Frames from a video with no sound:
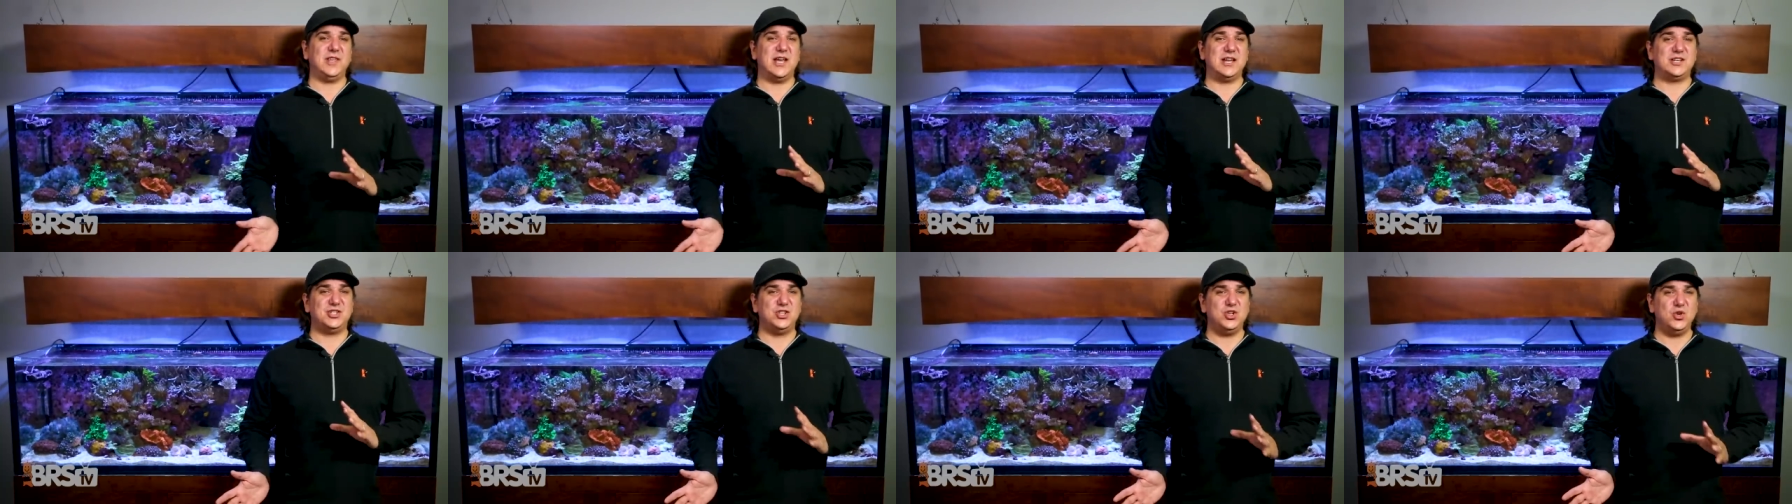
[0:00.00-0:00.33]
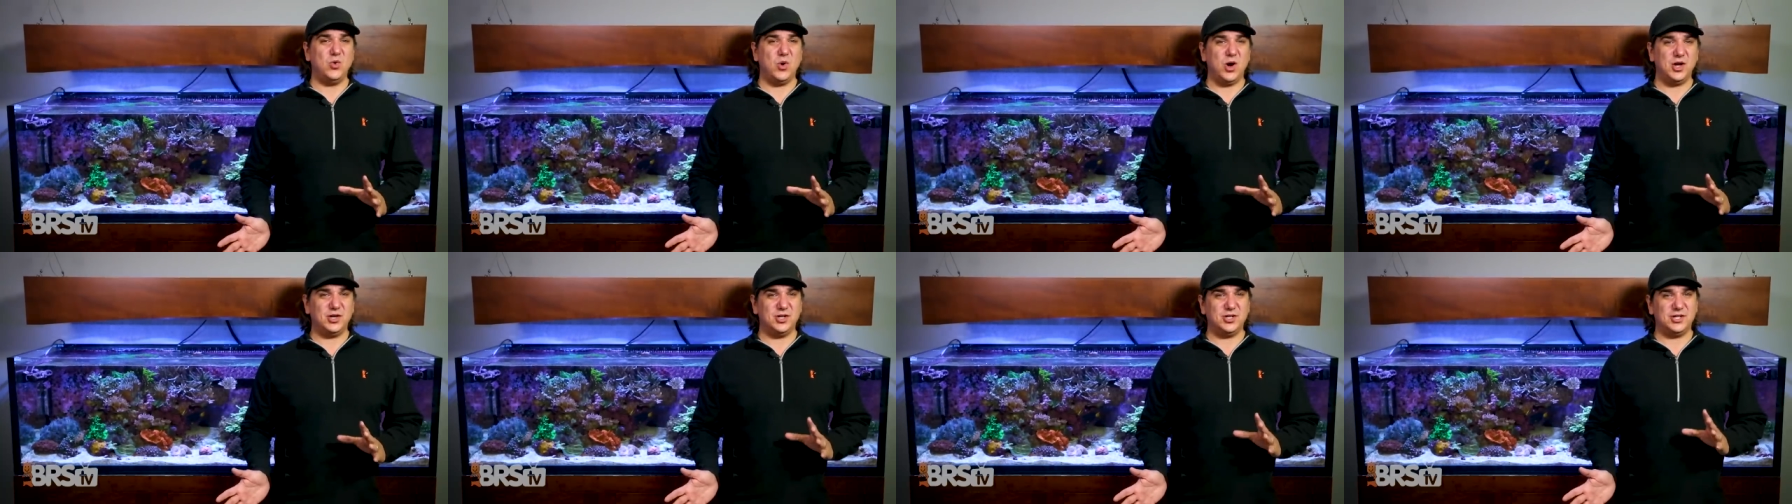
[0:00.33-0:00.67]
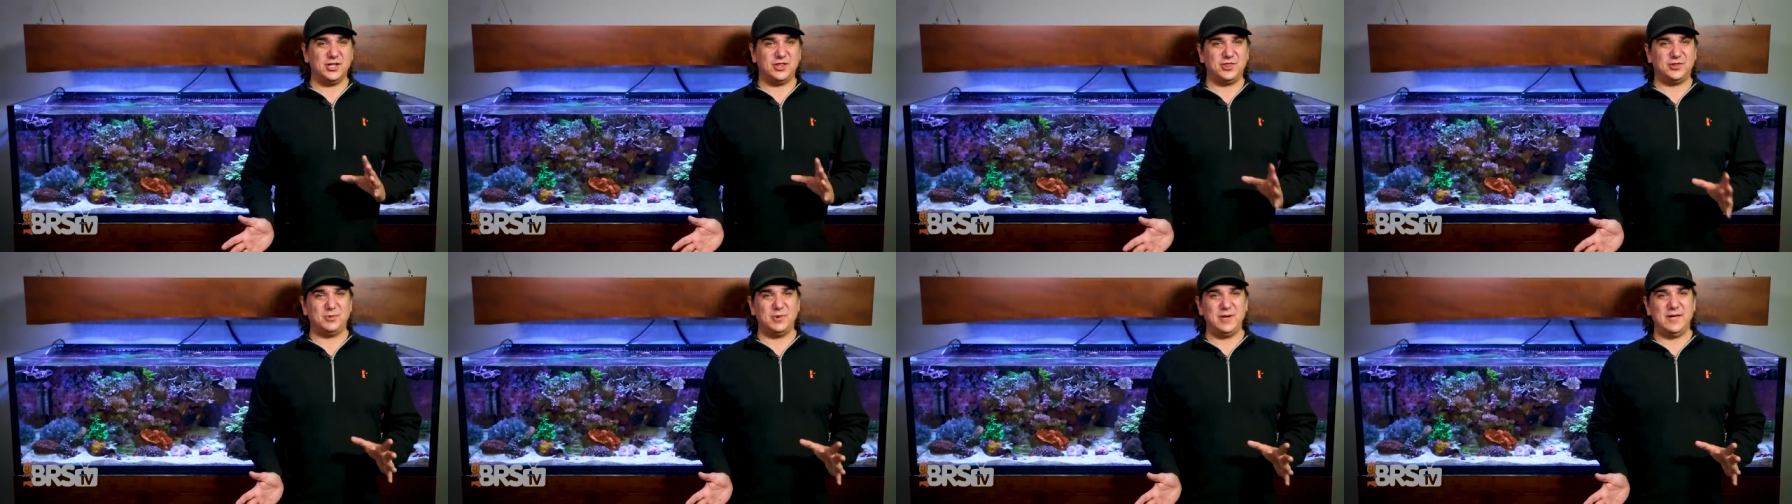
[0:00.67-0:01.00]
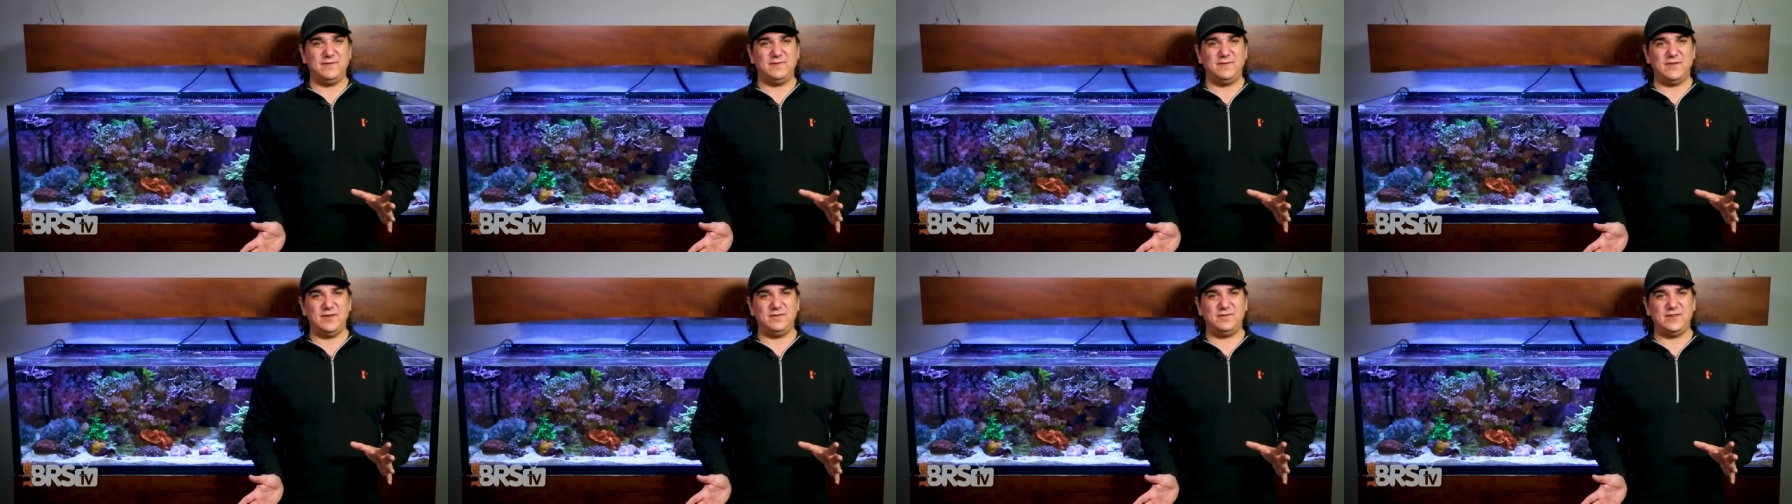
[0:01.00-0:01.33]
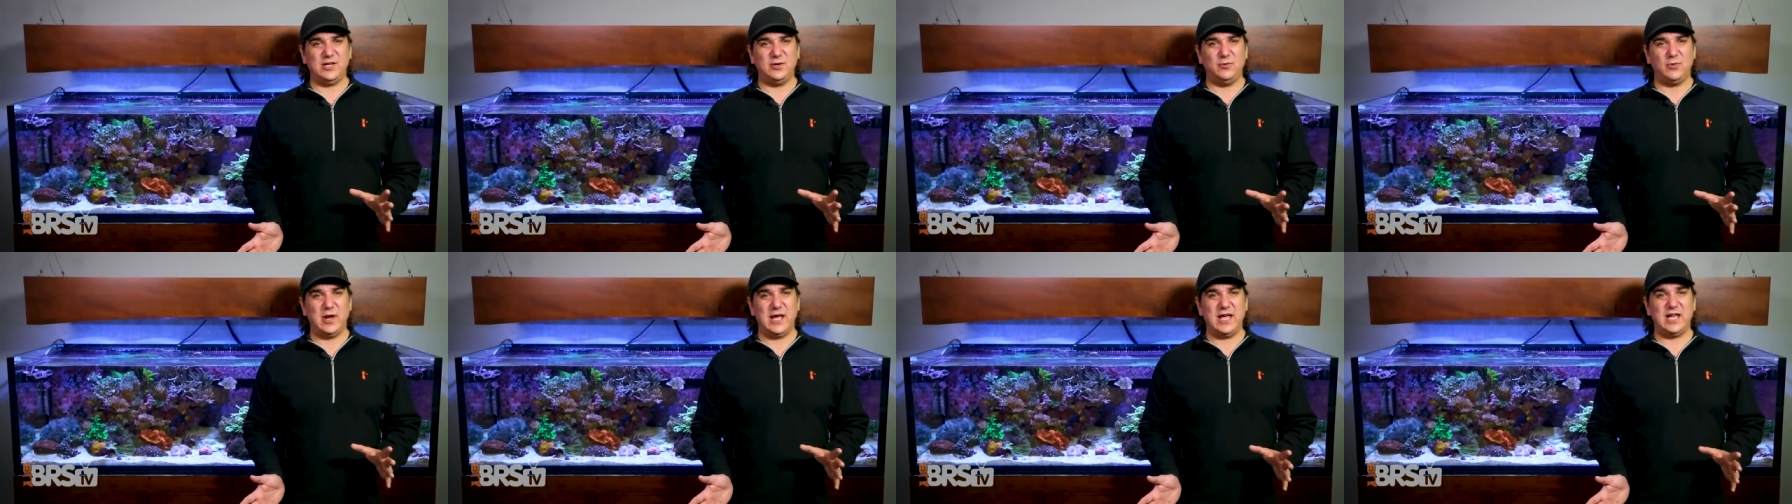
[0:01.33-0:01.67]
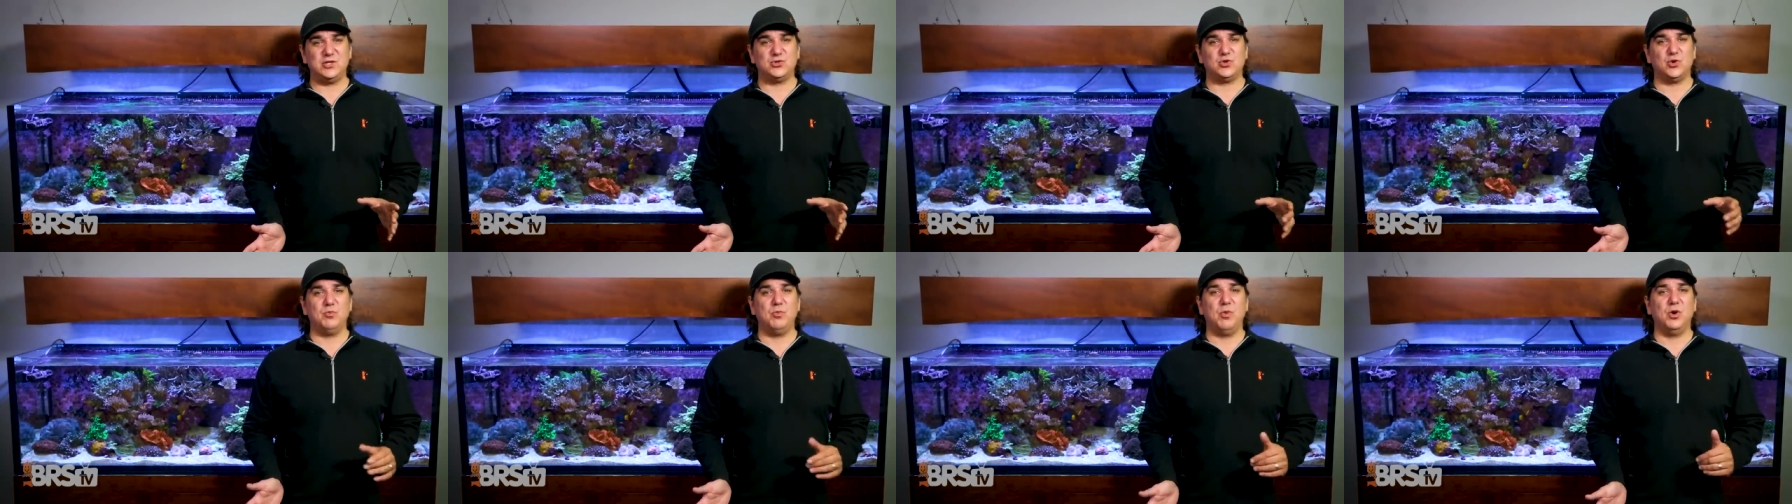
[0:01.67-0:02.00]
that two hundred to three fifty
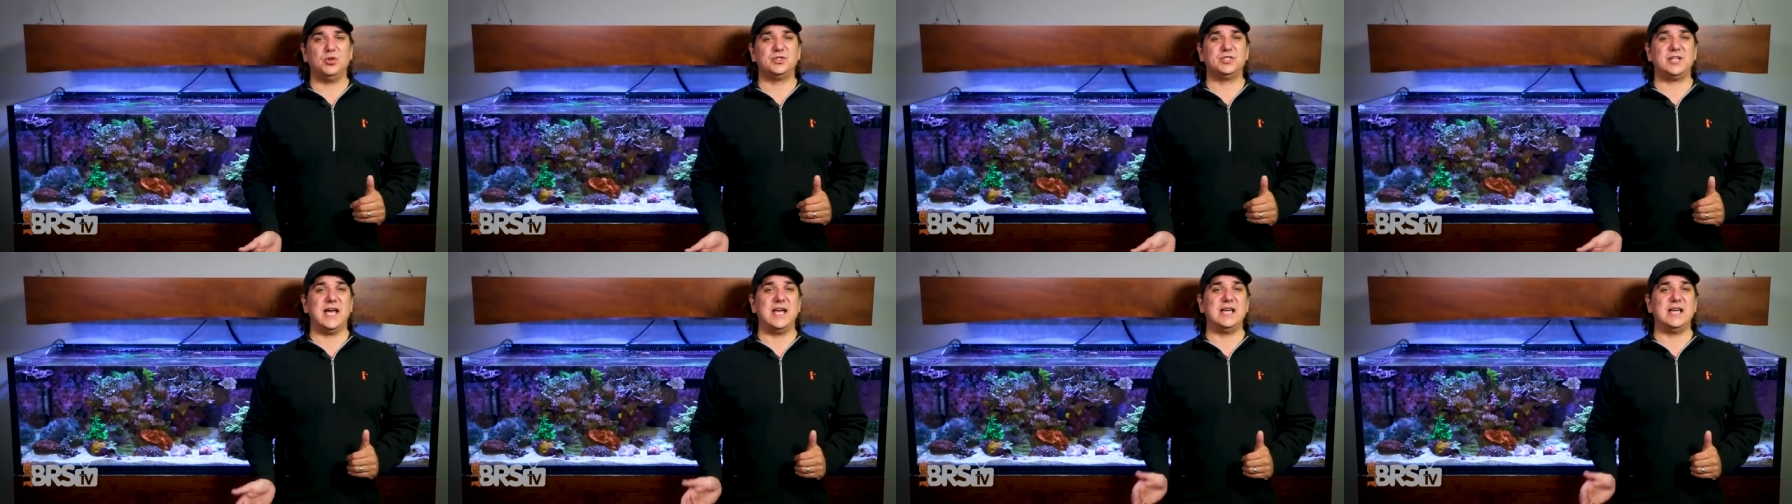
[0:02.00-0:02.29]
range where most